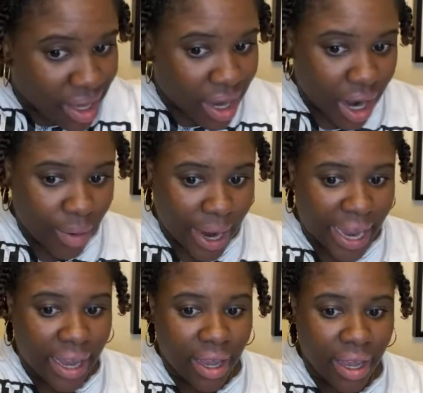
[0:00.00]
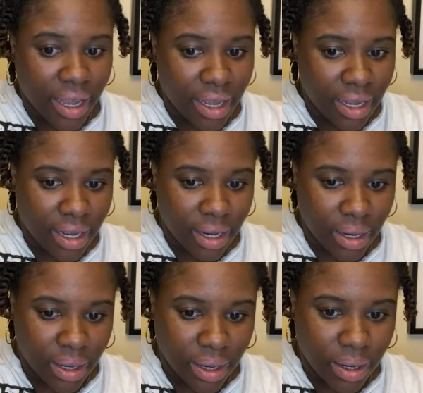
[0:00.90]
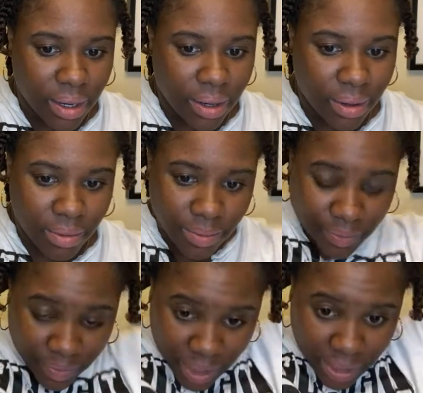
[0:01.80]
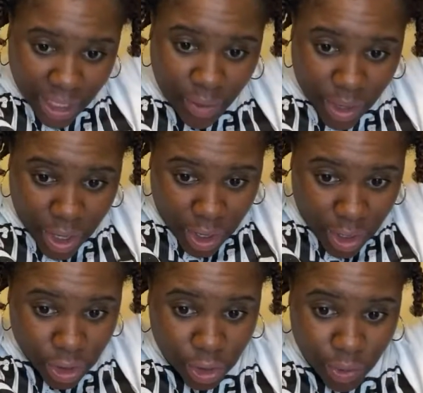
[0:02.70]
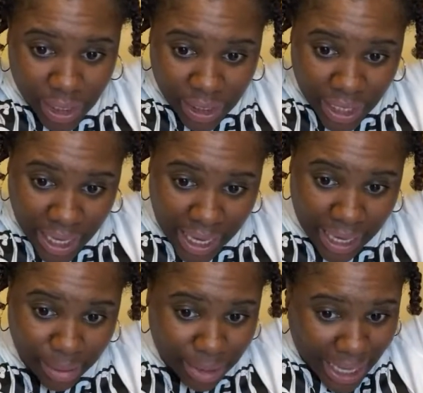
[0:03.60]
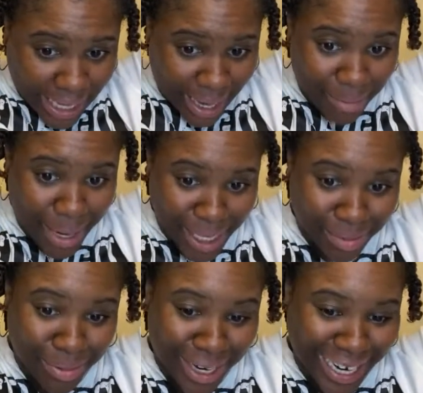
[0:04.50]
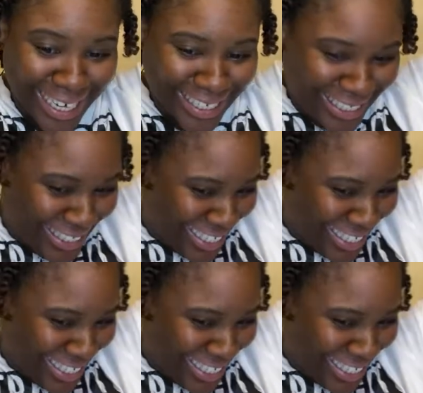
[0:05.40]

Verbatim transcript: All right. Um T-Will, you're twisting and I'm taking out box braids.